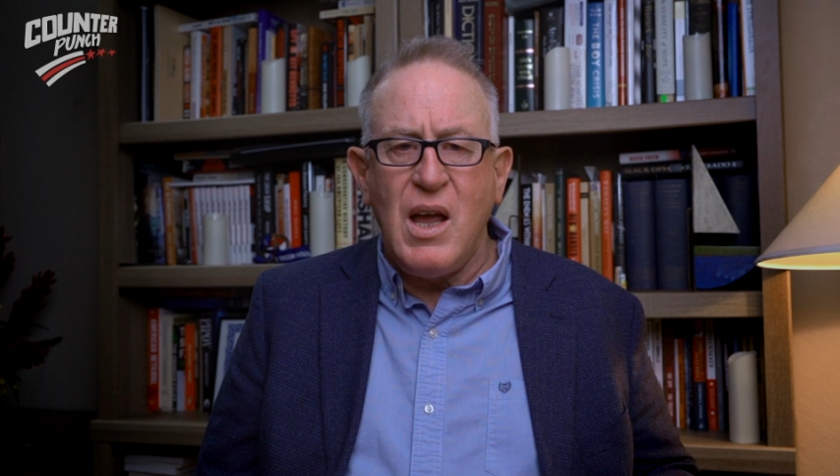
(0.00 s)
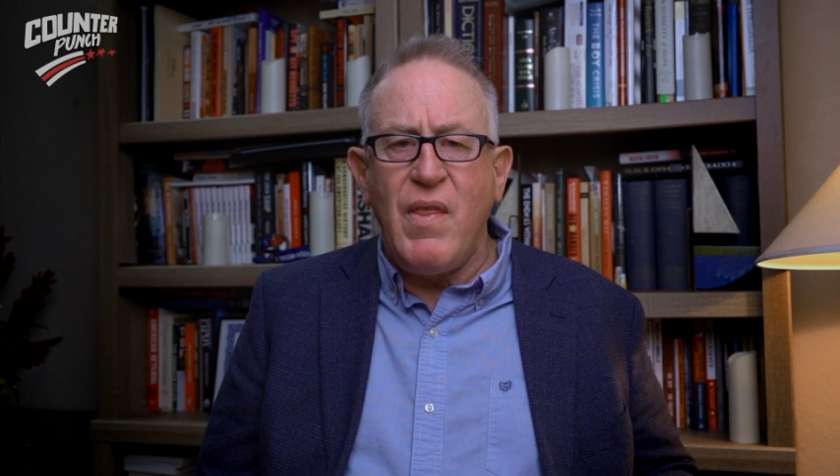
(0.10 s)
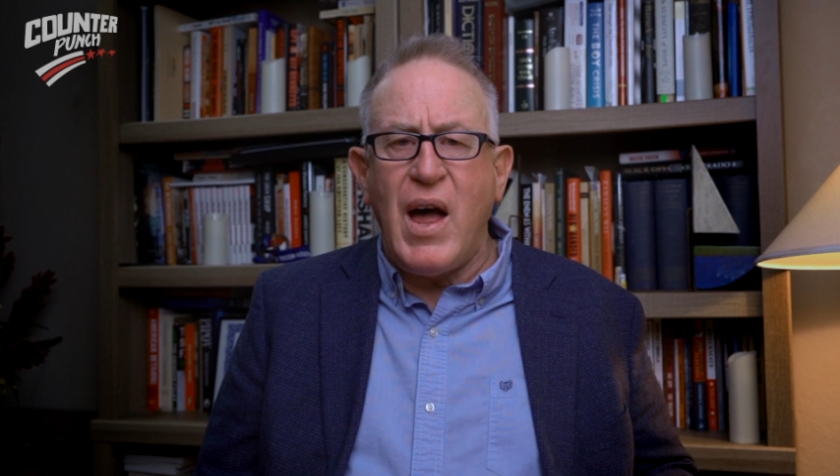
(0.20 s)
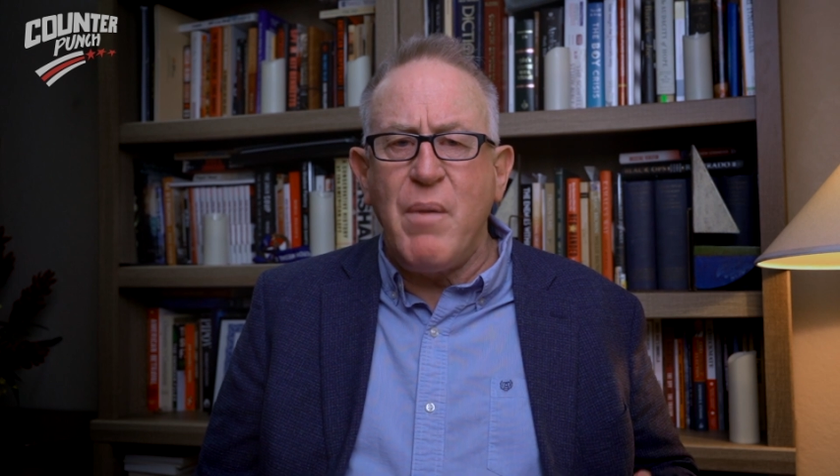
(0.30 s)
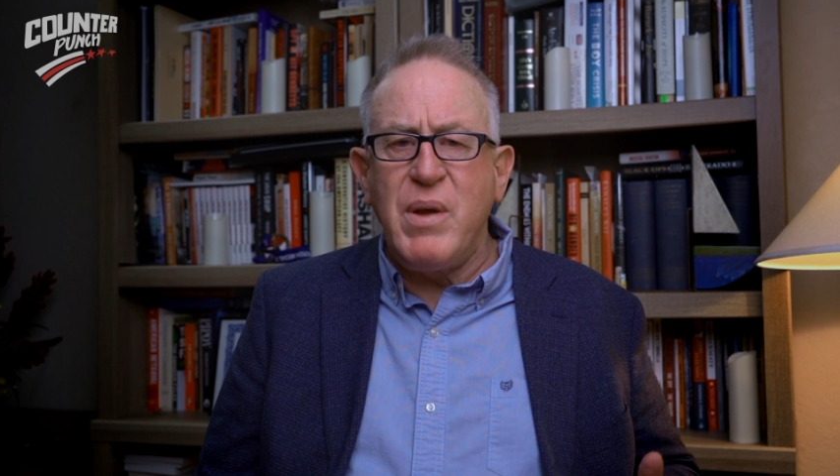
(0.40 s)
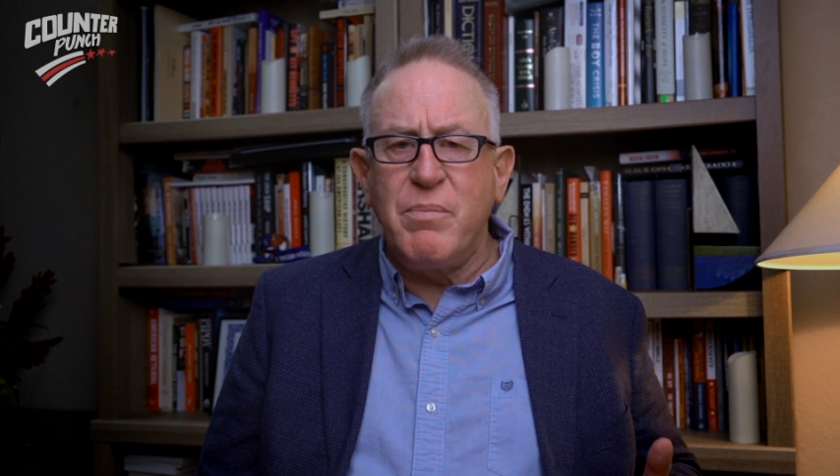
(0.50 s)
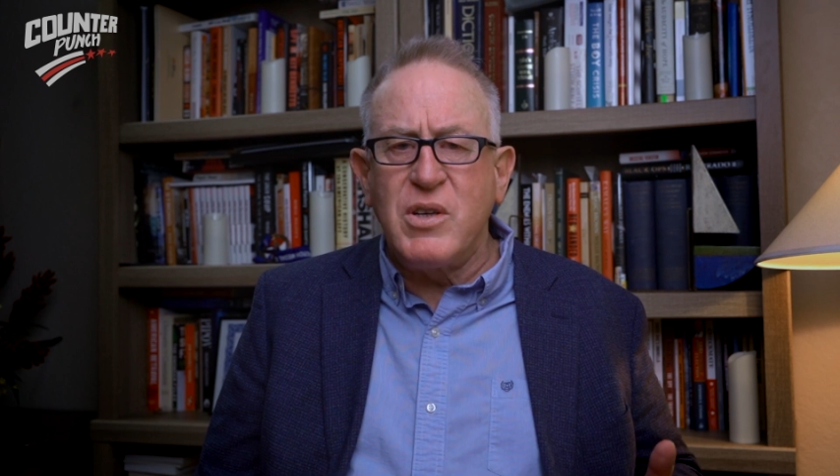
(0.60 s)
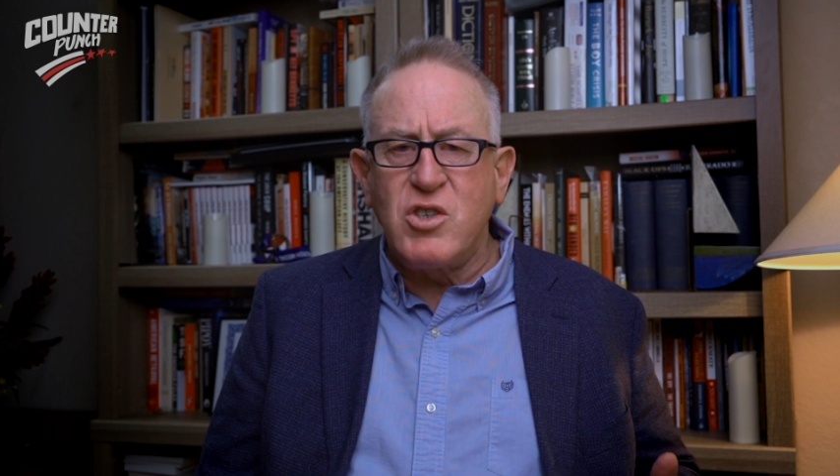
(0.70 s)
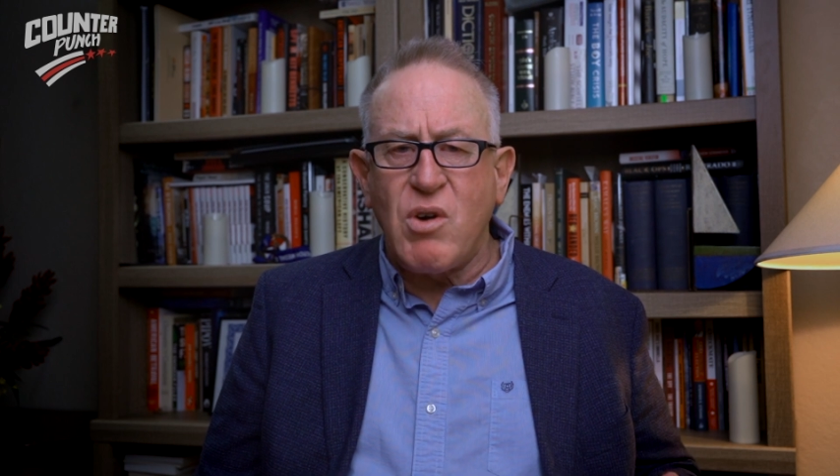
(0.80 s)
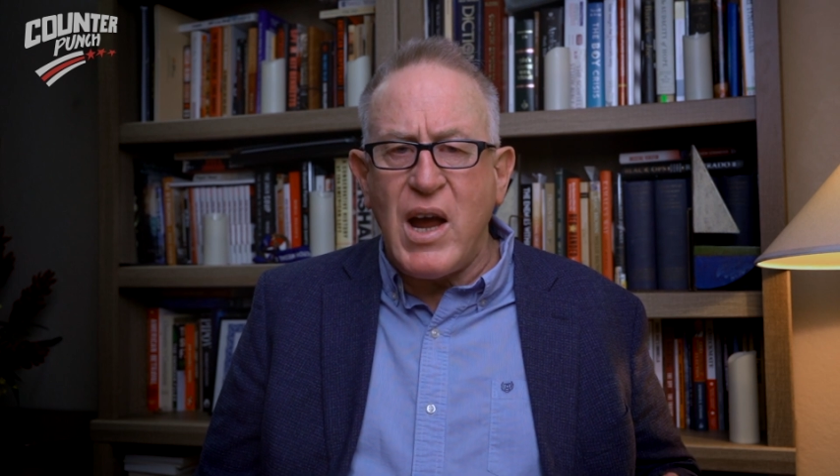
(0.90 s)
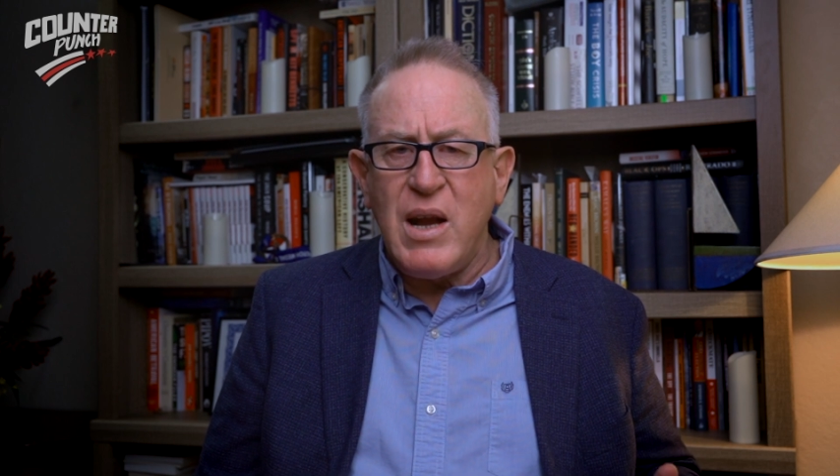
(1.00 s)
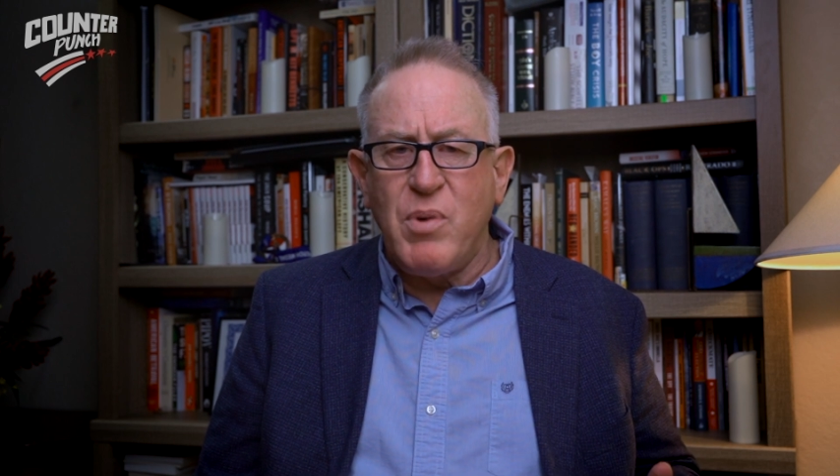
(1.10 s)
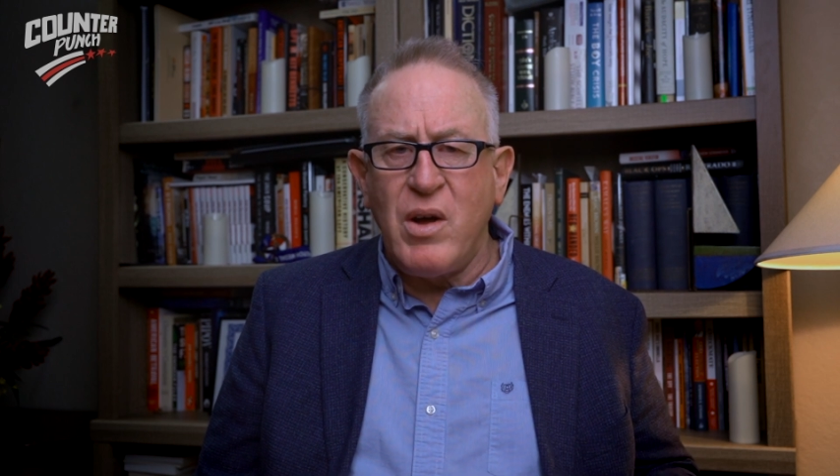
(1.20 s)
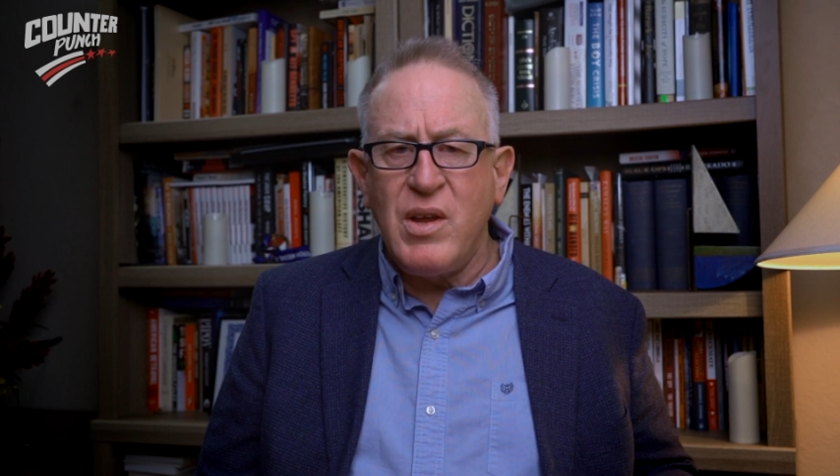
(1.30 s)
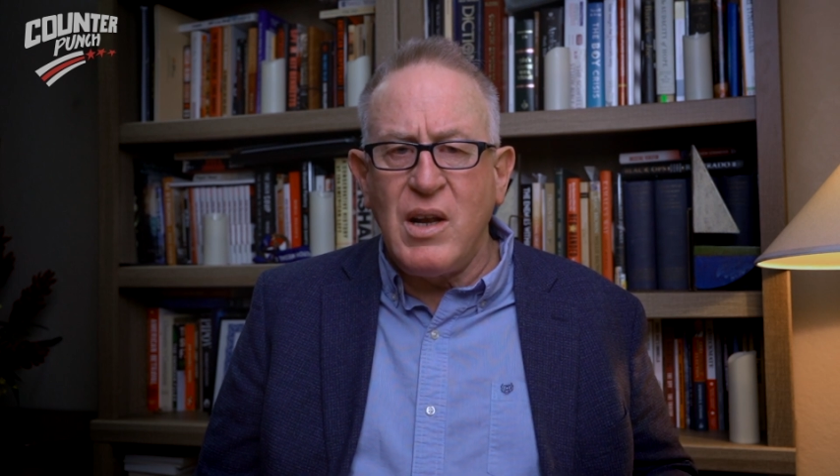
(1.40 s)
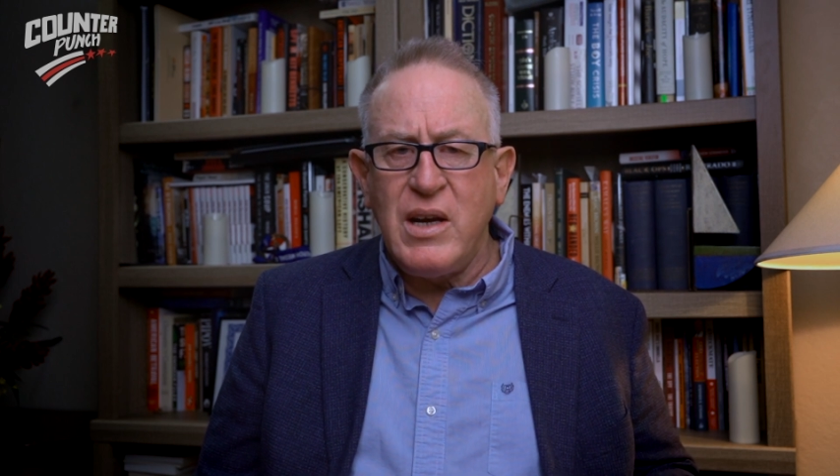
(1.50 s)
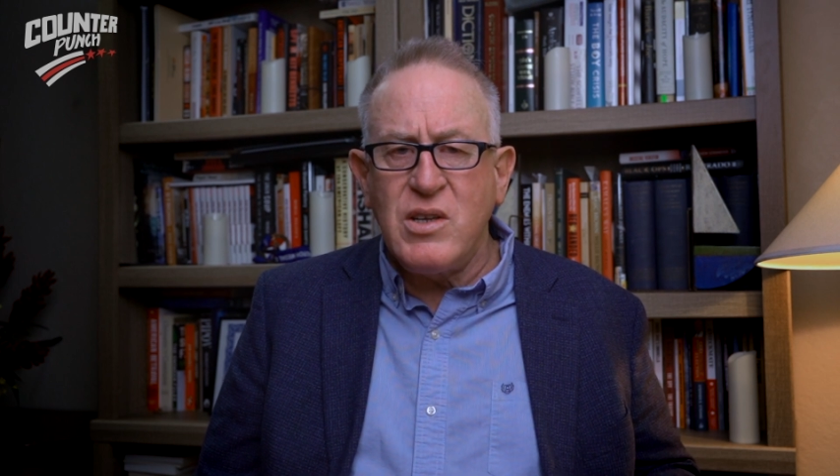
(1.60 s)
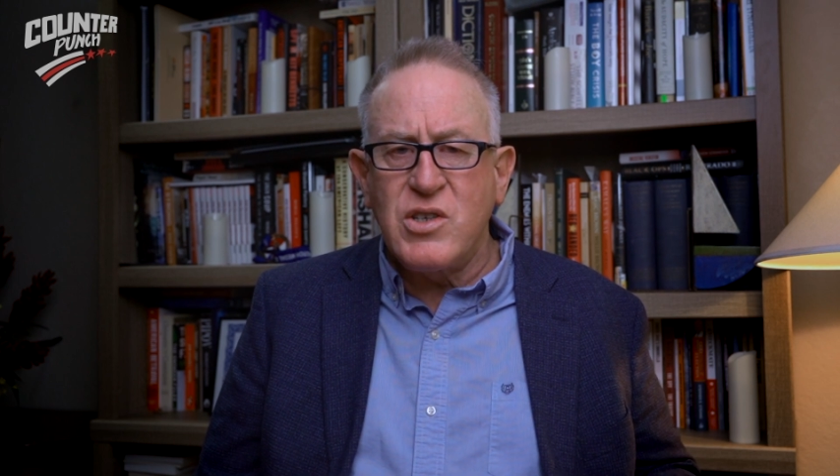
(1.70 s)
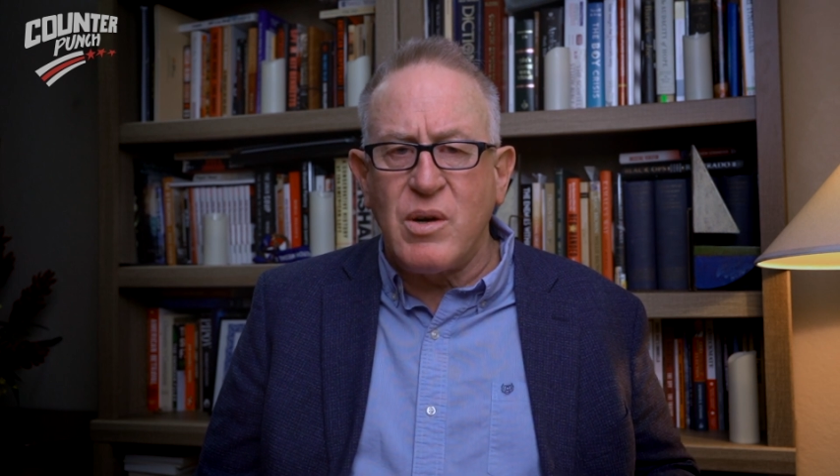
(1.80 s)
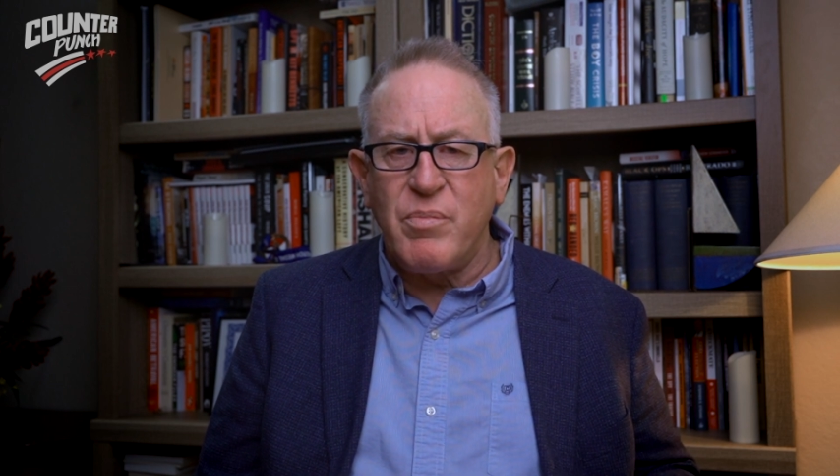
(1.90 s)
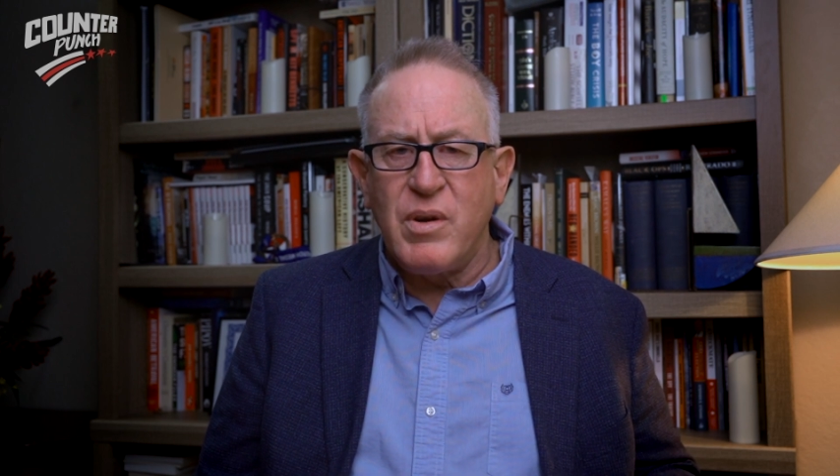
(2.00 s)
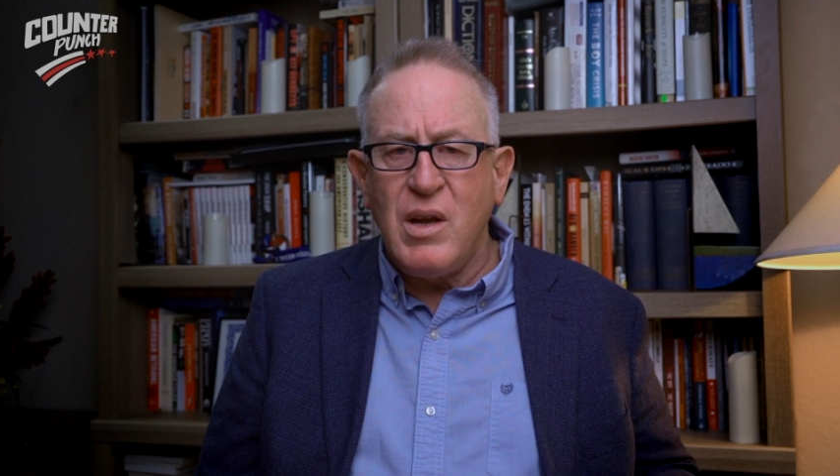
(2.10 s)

they are being betrayed by their leadership.